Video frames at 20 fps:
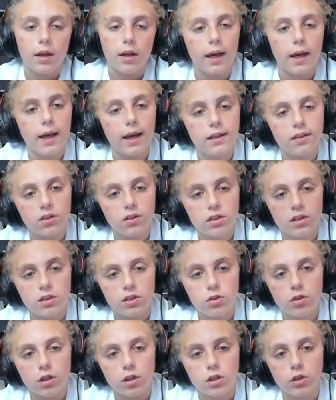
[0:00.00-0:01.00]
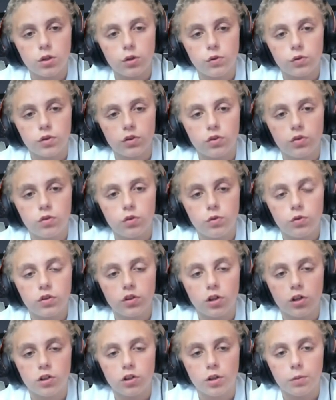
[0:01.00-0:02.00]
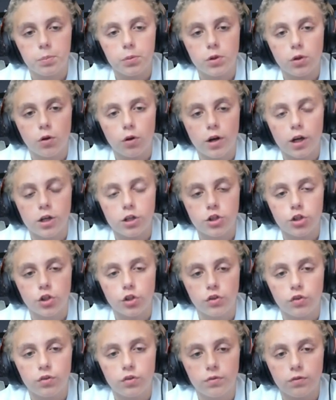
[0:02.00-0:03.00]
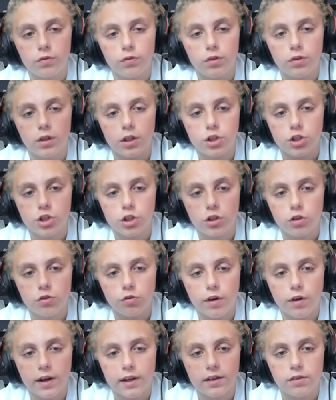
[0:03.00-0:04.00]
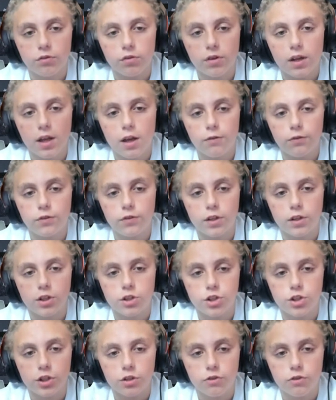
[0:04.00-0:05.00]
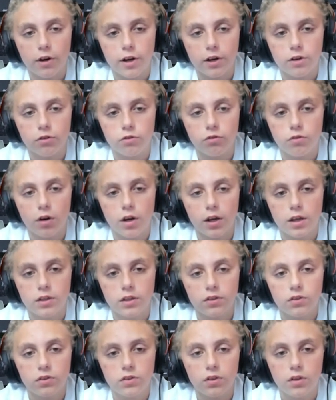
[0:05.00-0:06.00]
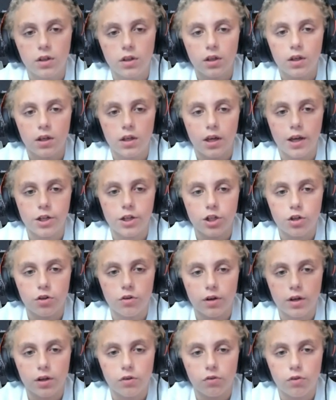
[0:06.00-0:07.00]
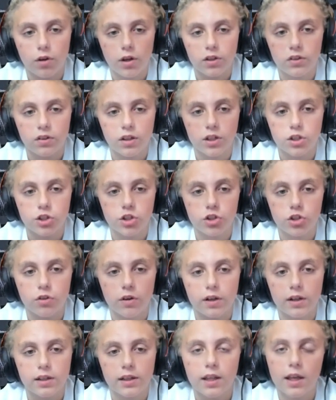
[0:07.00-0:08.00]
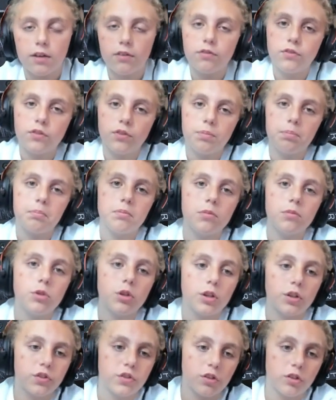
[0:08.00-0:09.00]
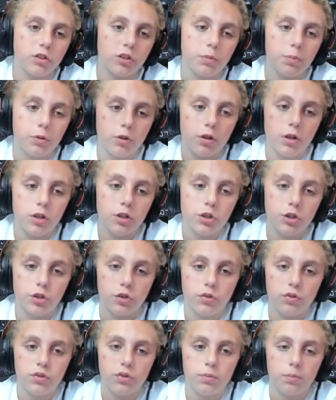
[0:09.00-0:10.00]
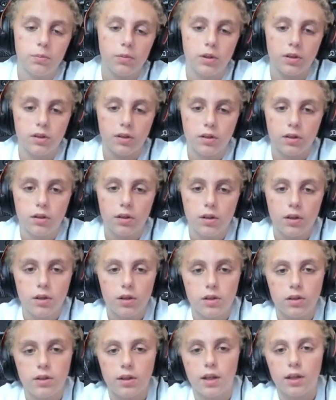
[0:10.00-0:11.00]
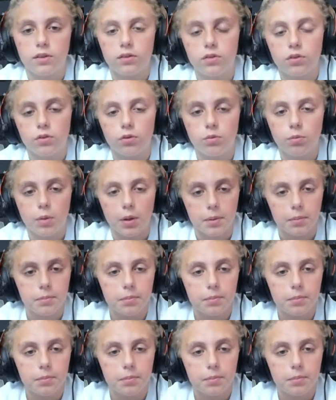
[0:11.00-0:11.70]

And you can use it to start up your engines. Engine crank left, engine crank right, engine crank right, engine crank left. You can start up your engines in that way.